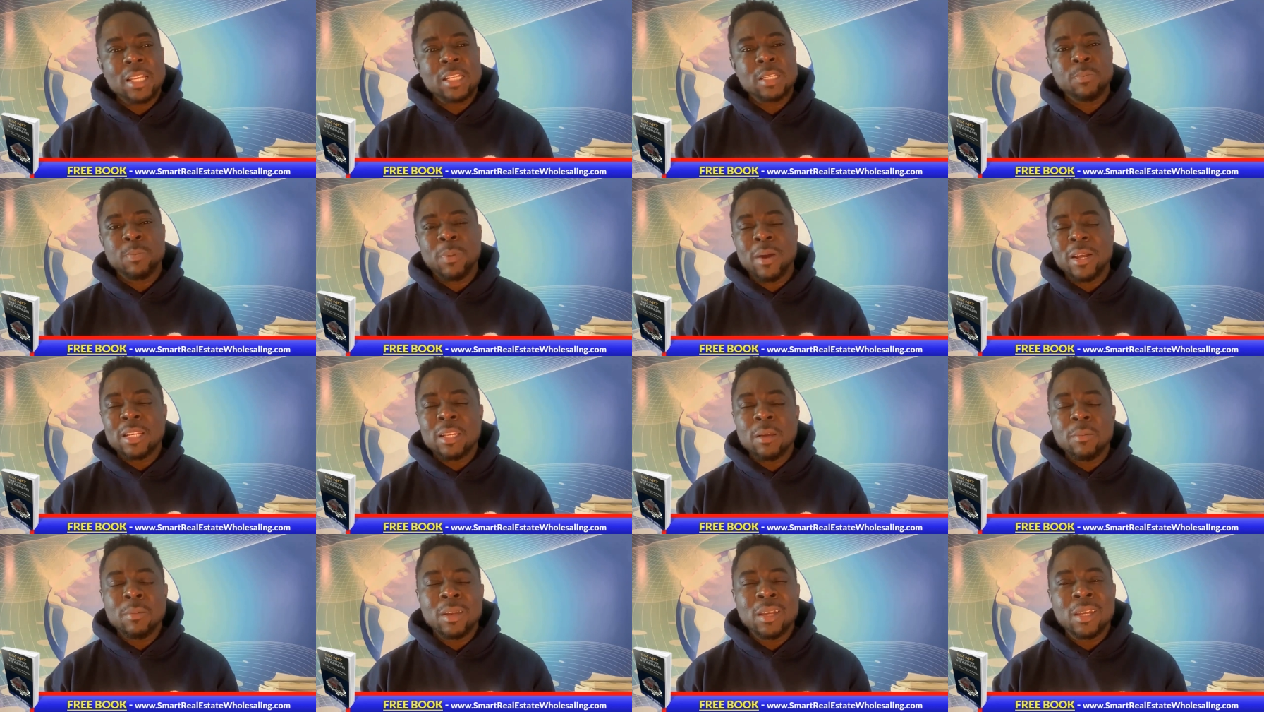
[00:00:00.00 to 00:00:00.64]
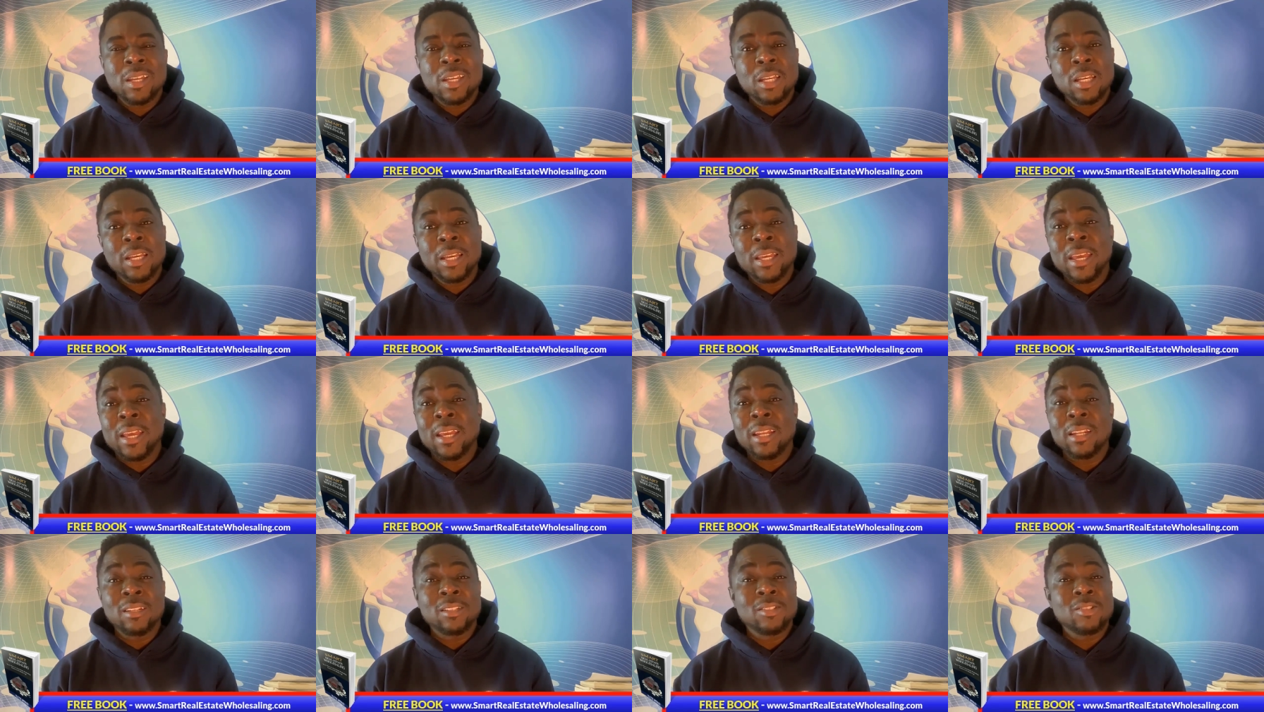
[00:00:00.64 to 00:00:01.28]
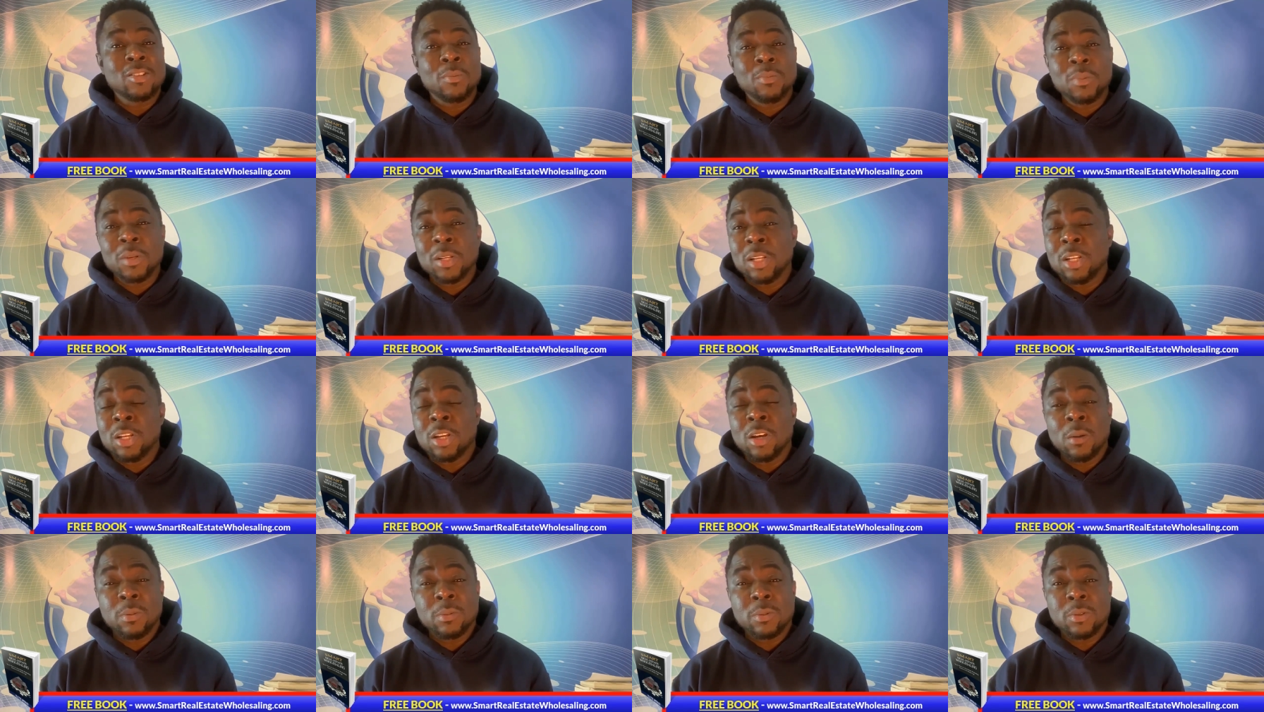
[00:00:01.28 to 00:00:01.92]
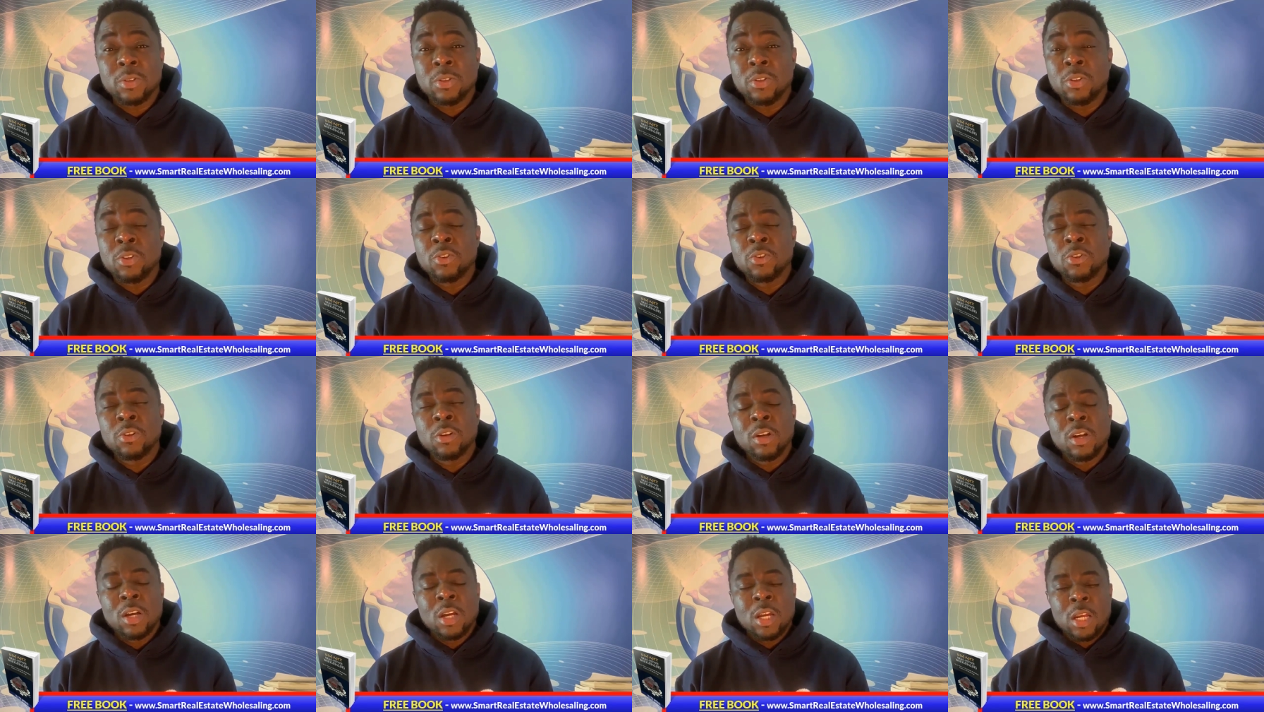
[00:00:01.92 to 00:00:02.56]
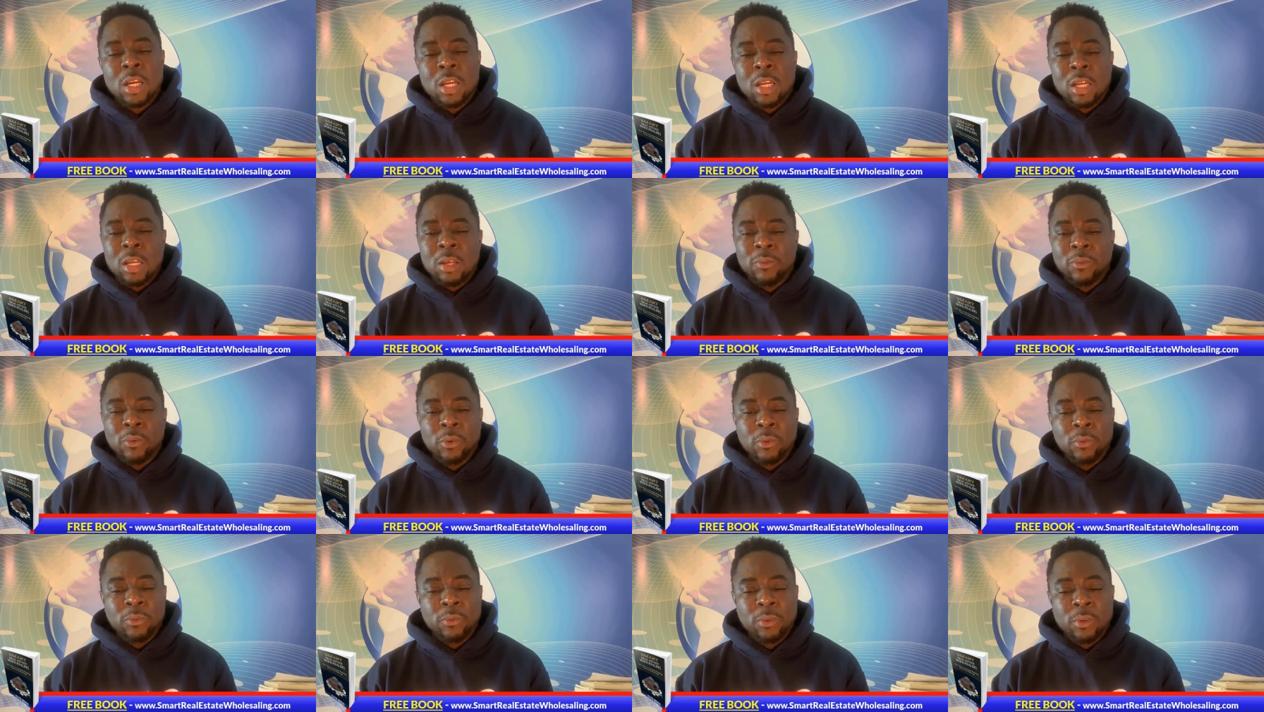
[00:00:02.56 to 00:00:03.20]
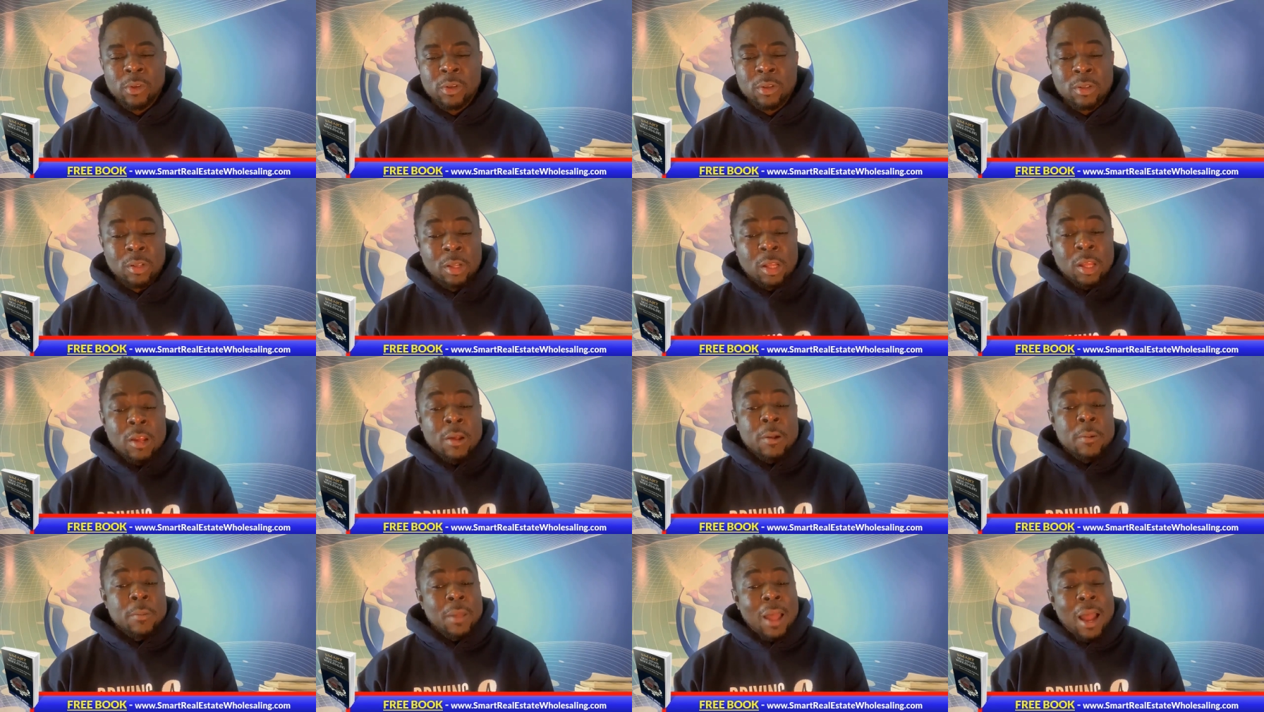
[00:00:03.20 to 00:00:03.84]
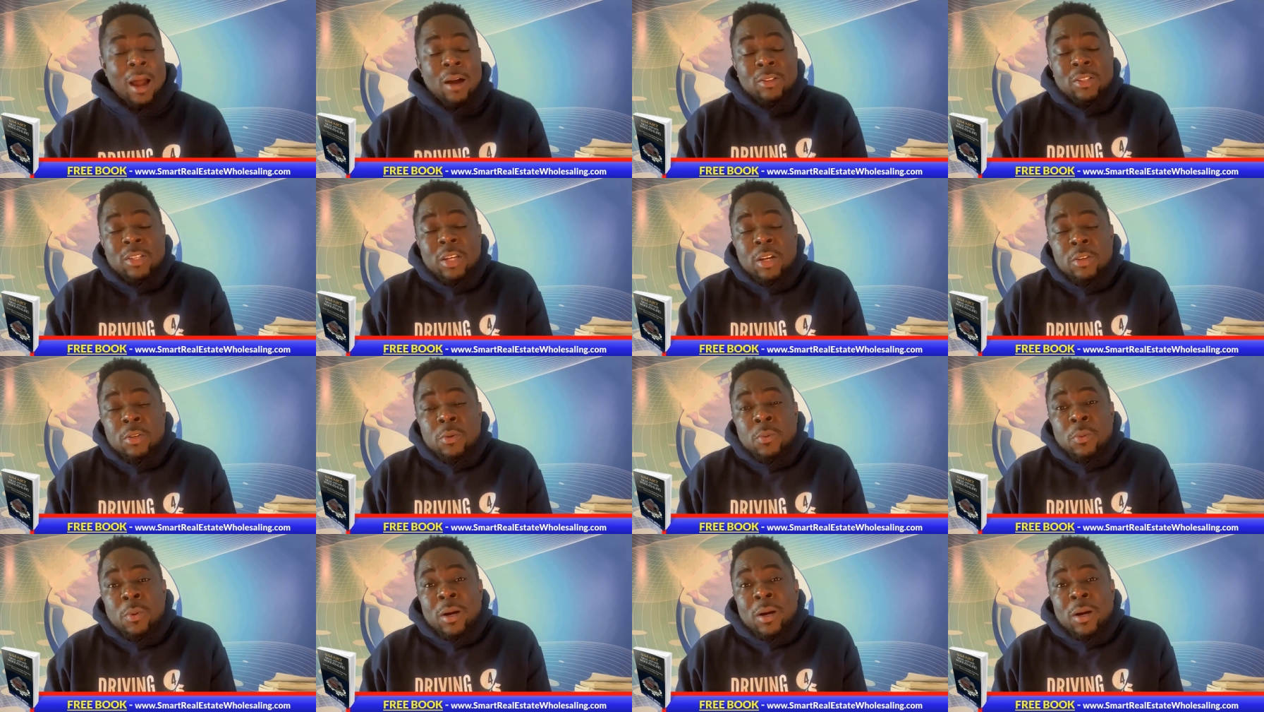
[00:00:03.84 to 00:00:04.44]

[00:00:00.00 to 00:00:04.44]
it's pandemic, again, it's completely up to you. If you feel, I'll tell you